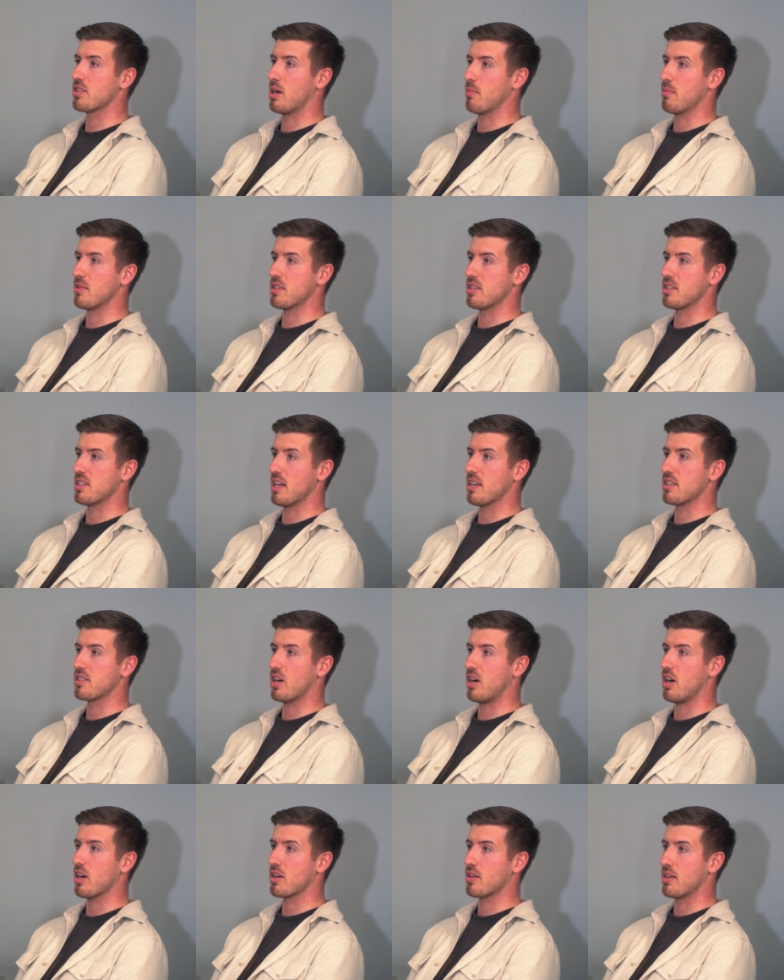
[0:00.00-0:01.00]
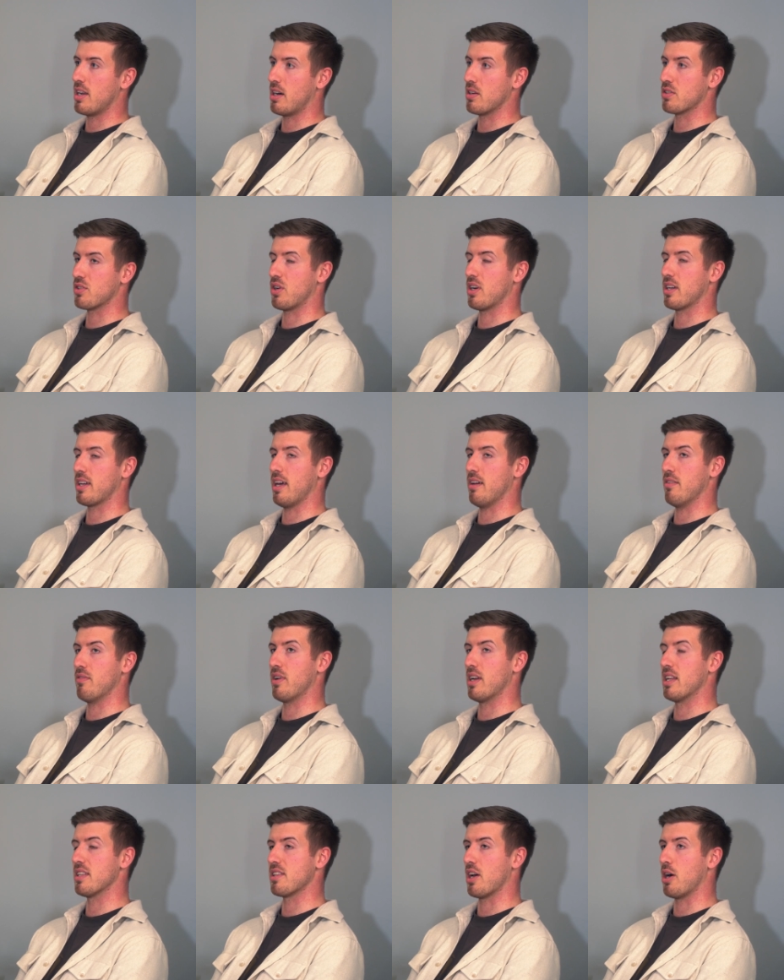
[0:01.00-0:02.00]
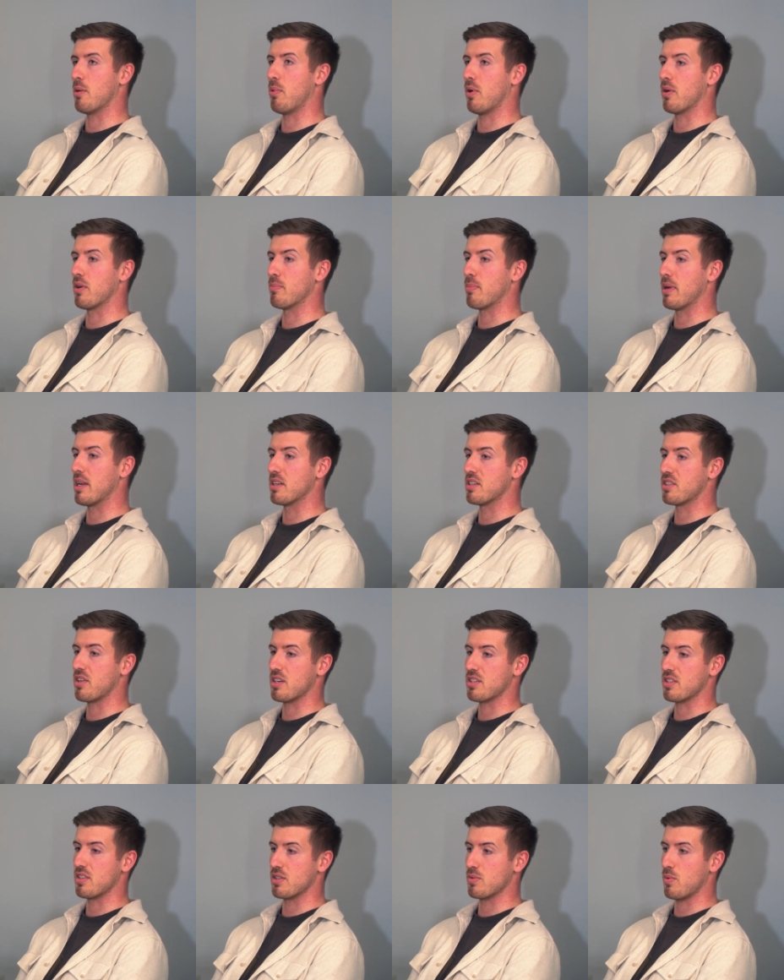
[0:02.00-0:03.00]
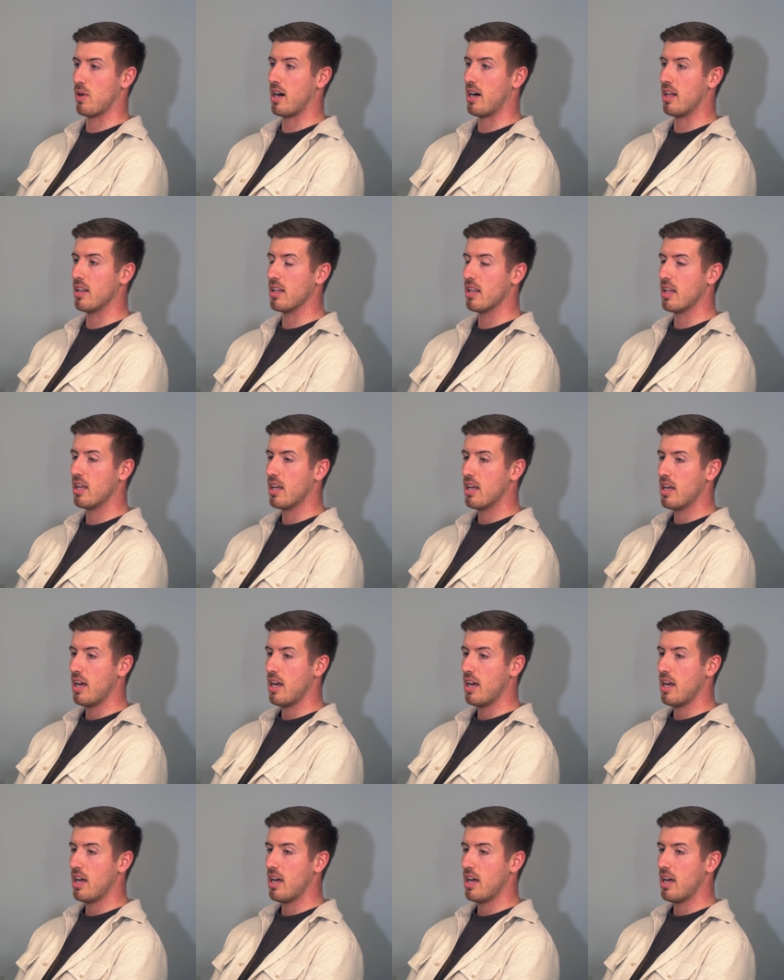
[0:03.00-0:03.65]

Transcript: of time into TikTok now, trying to get really set up on Pinterest as well.